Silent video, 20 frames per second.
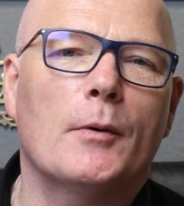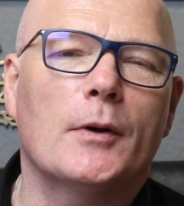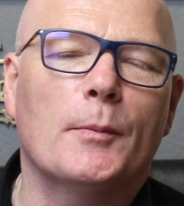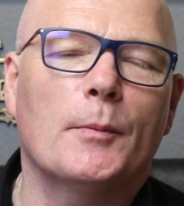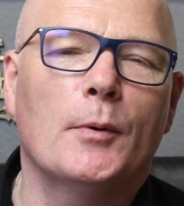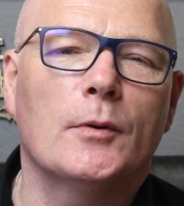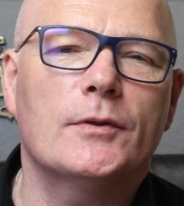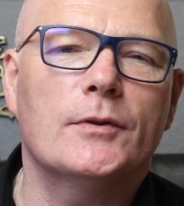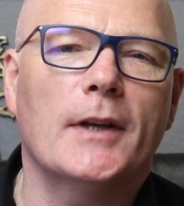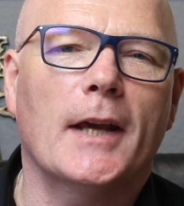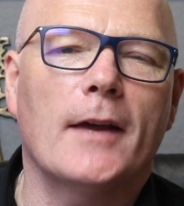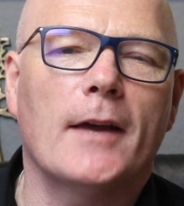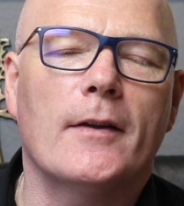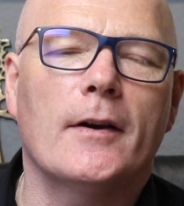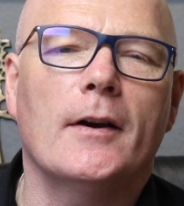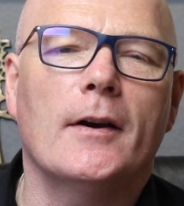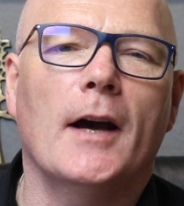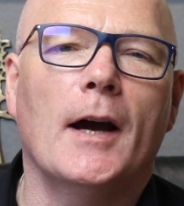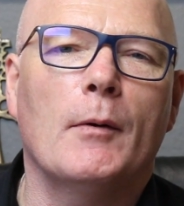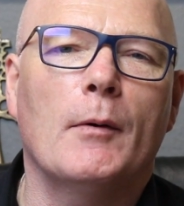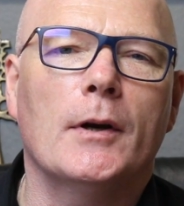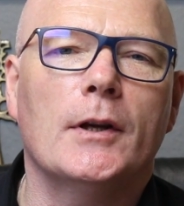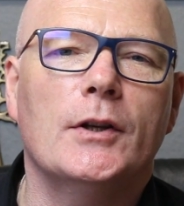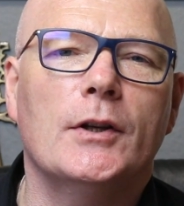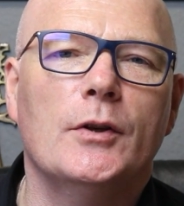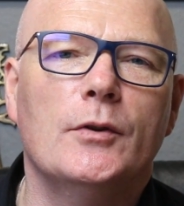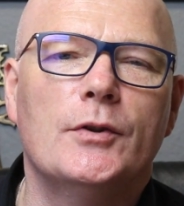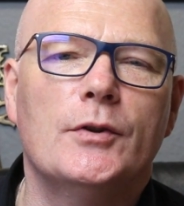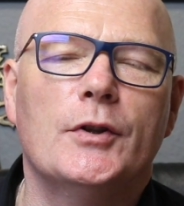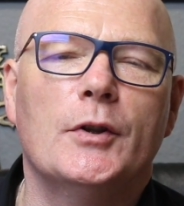going to put together our
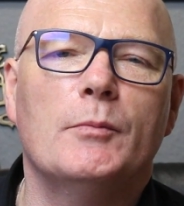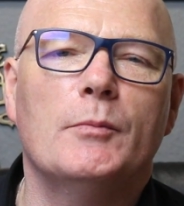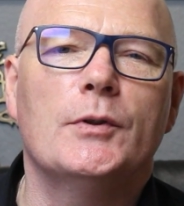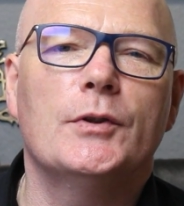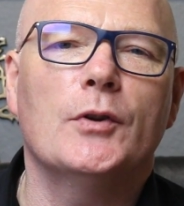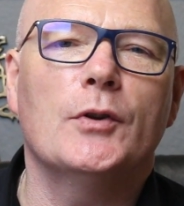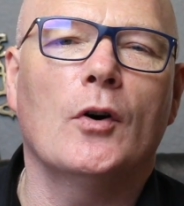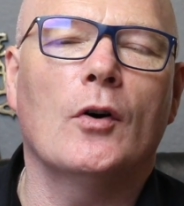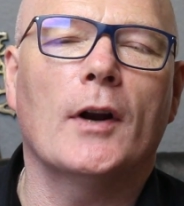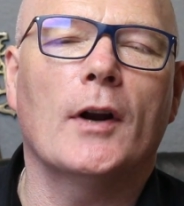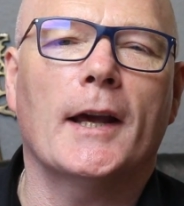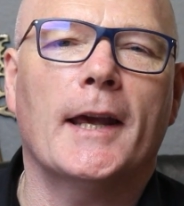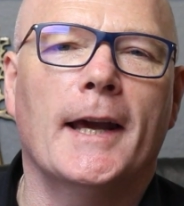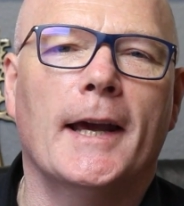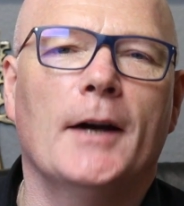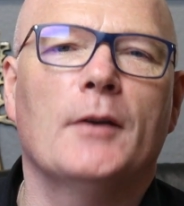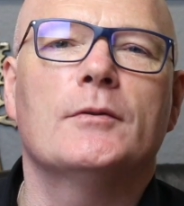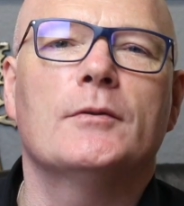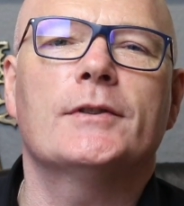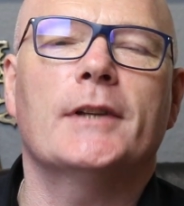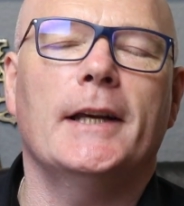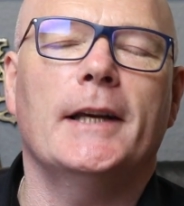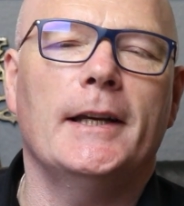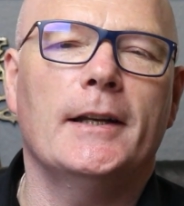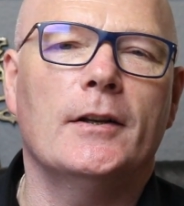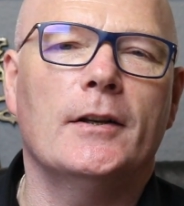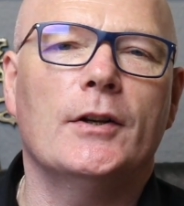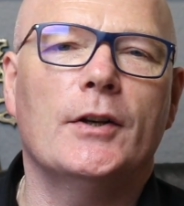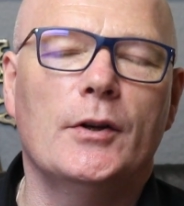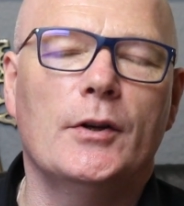YouTube short accounts
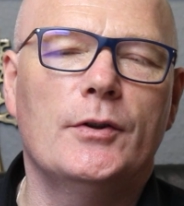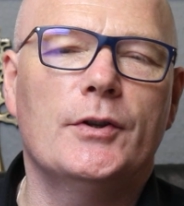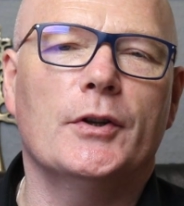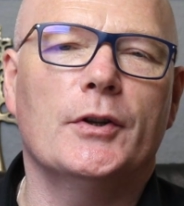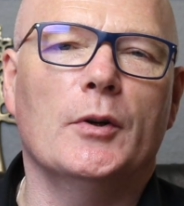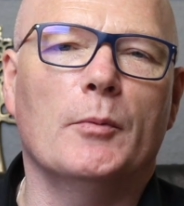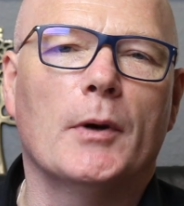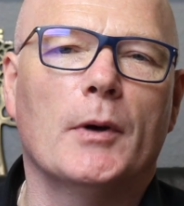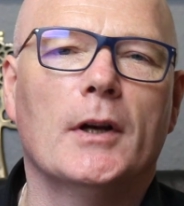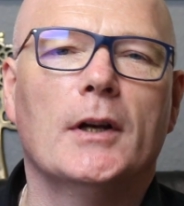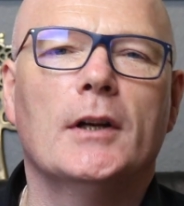in YouTube.